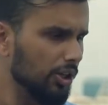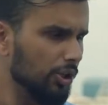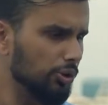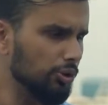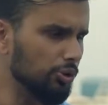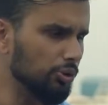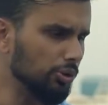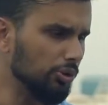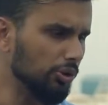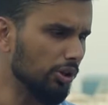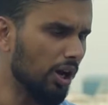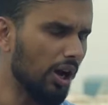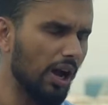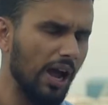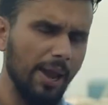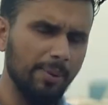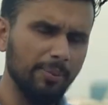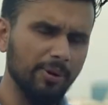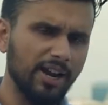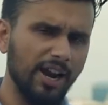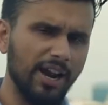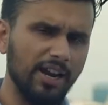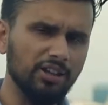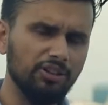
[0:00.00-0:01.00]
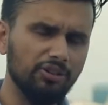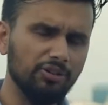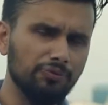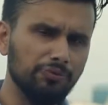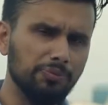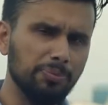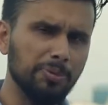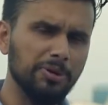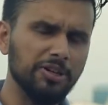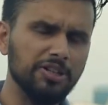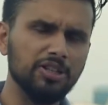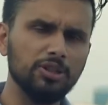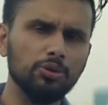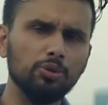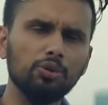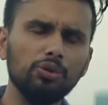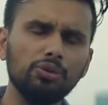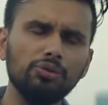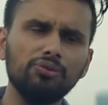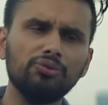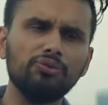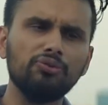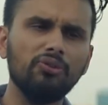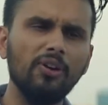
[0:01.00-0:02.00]
So I'm a kind of person
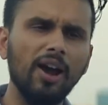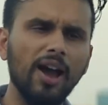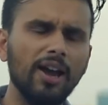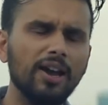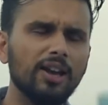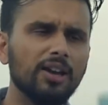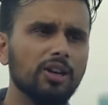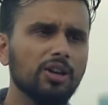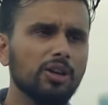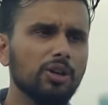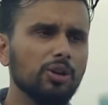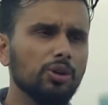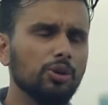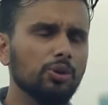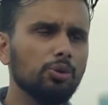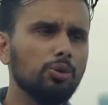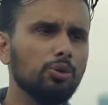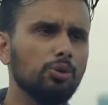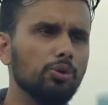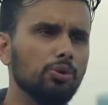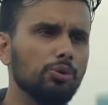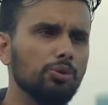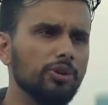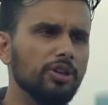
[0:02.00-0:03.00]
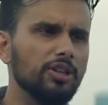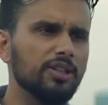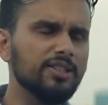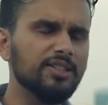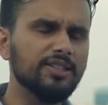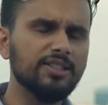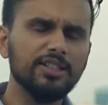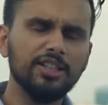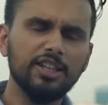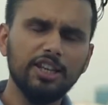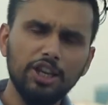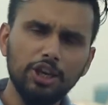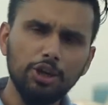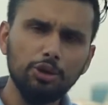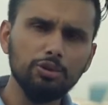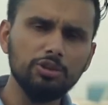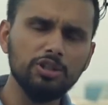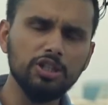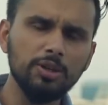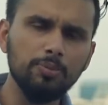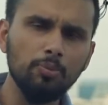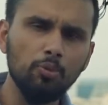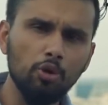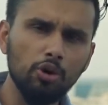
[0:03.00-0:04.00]
who is
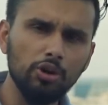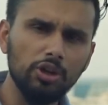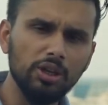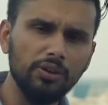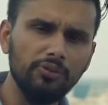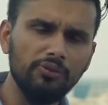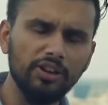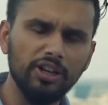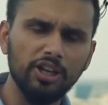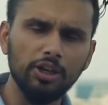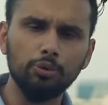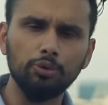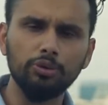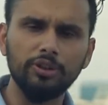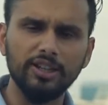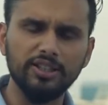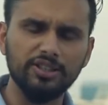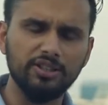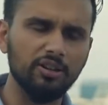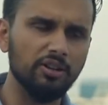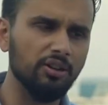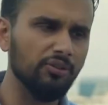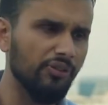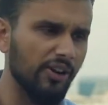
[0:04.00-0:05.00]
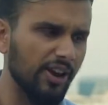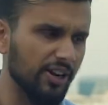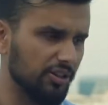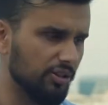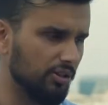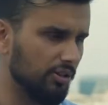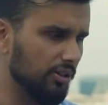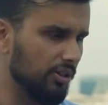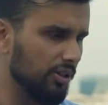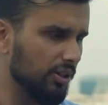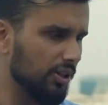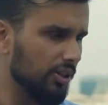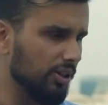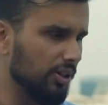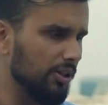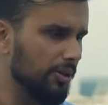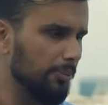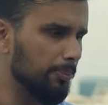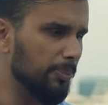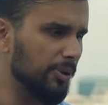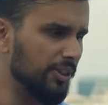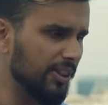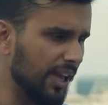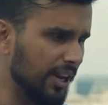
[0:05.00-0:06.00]
hugely motivated with external factor.
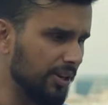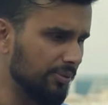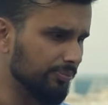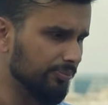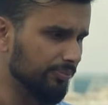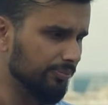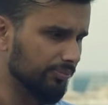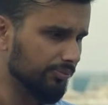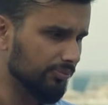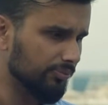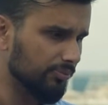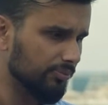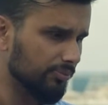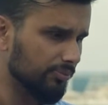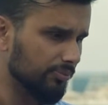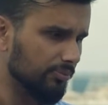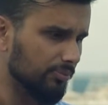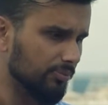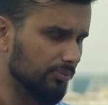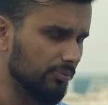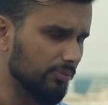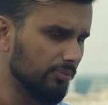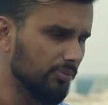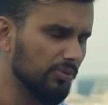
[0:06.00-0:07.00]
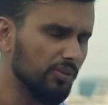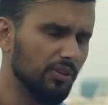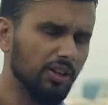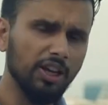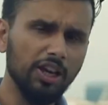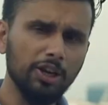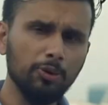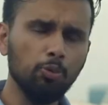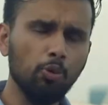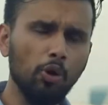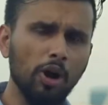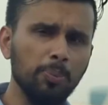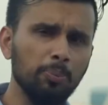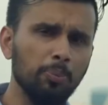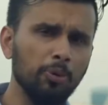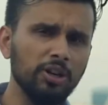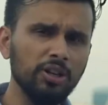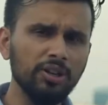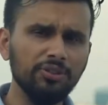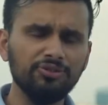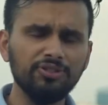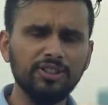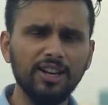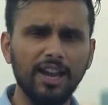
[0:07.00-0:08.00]
But then, at one
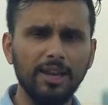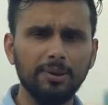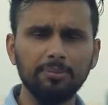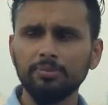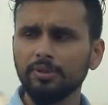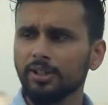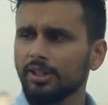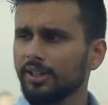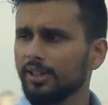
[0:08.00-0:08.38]
point of time,